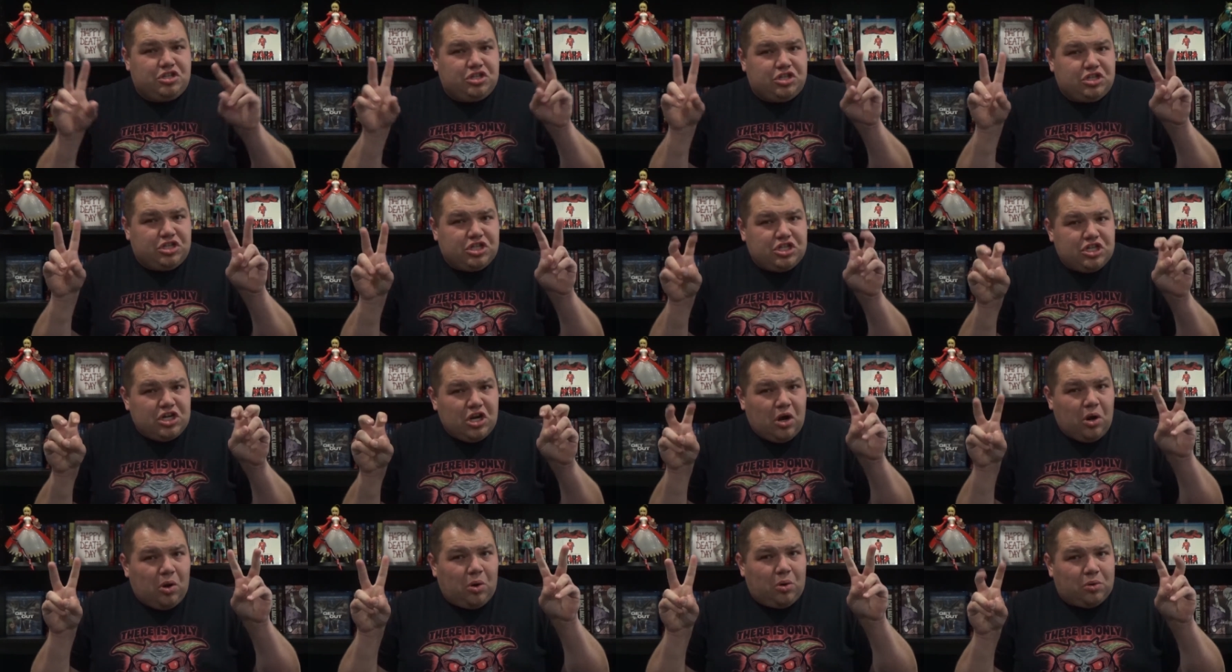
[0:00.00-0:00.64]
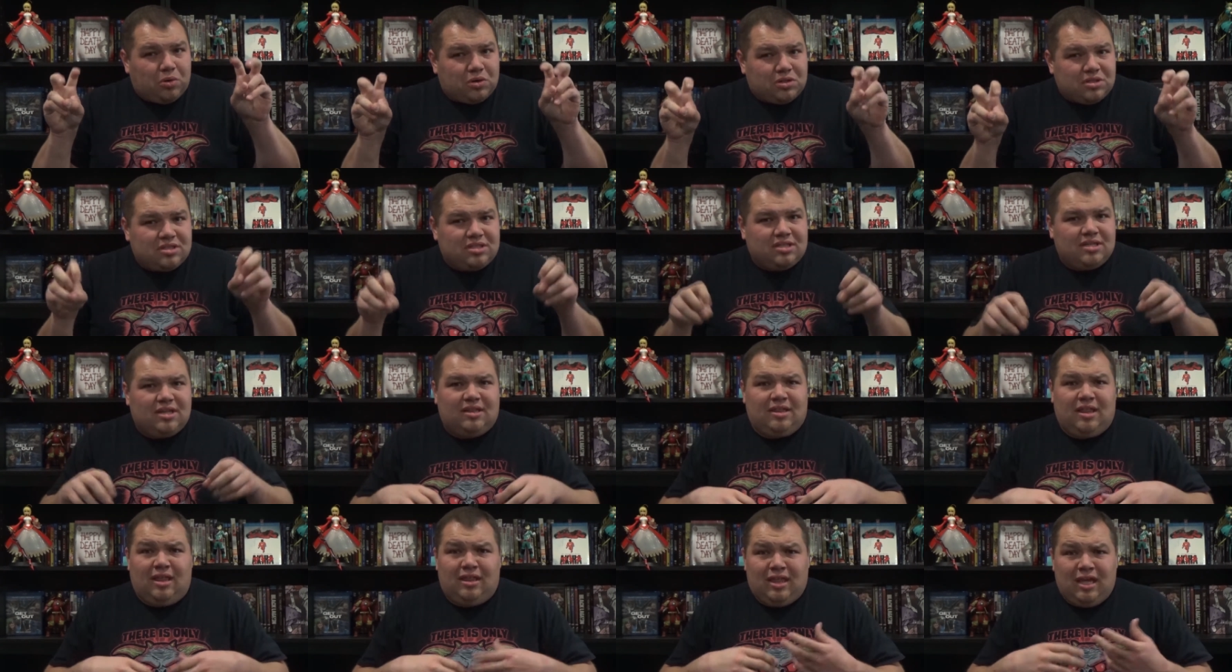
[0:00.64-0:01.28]
jokes
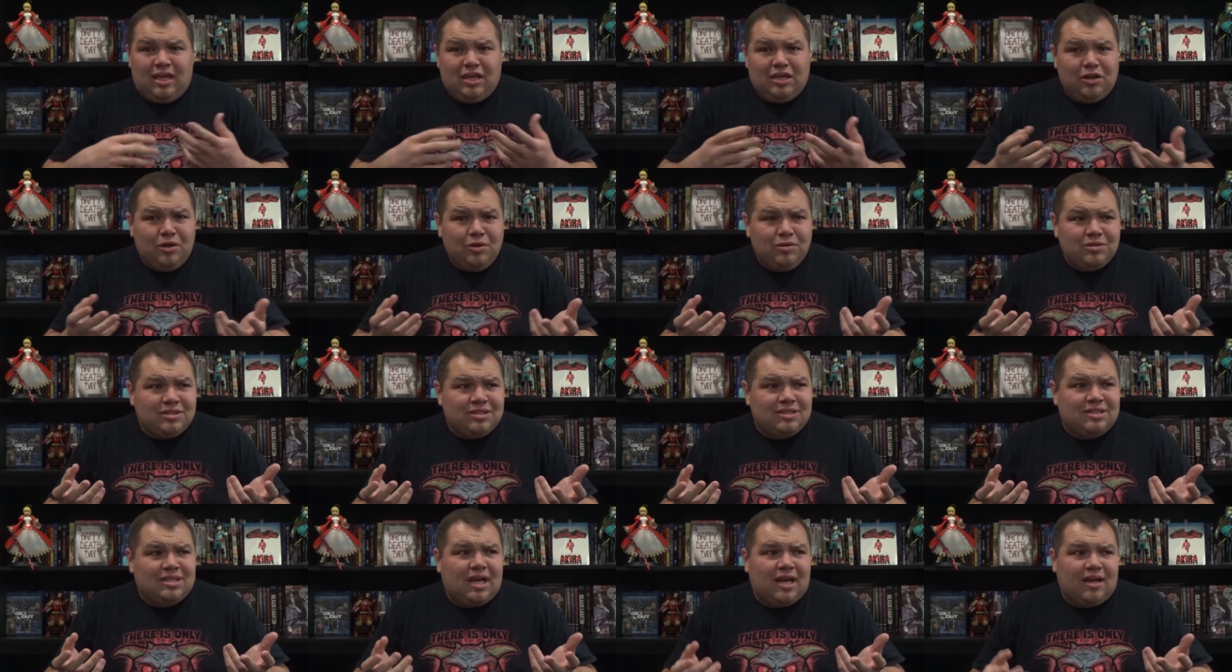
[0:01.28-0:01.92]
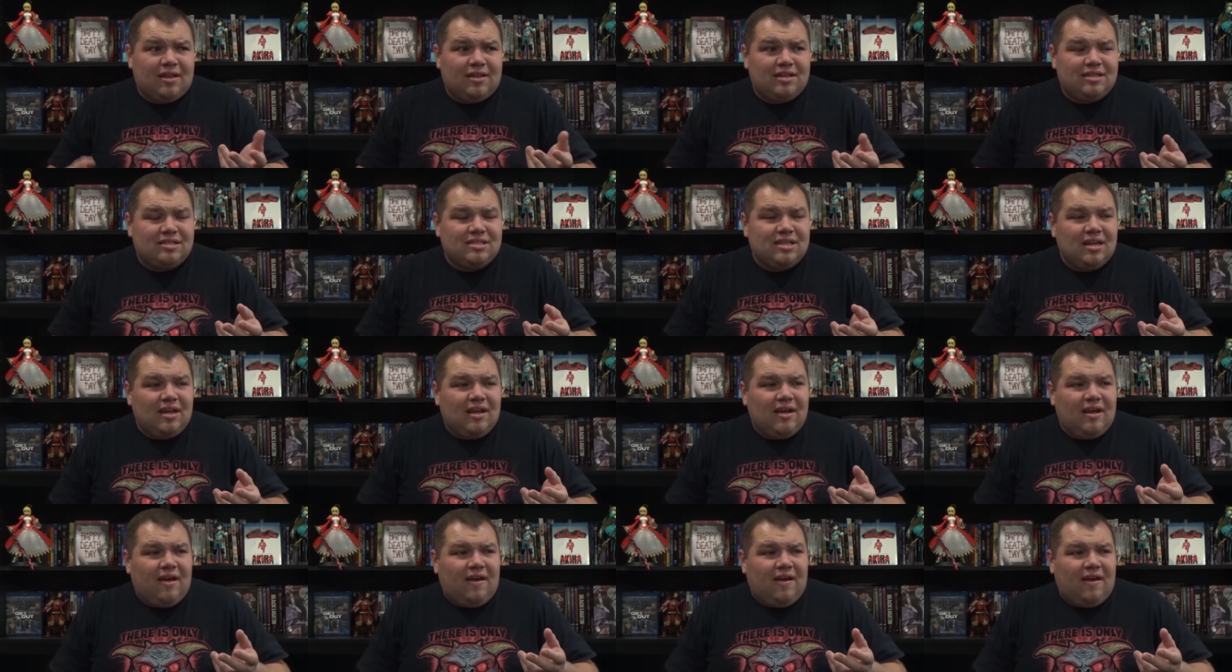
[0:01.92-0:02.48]
that they use inside of this